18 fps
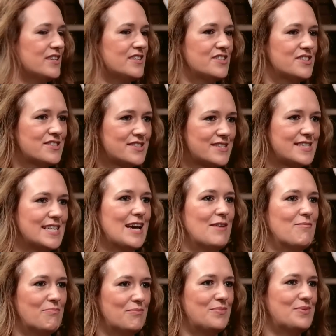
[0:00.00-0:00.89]
and just
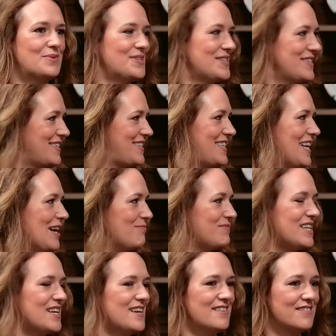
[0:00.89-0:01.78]
stamp
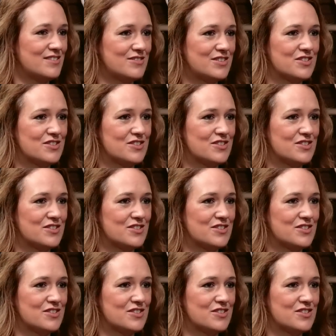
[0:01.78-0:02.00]
down,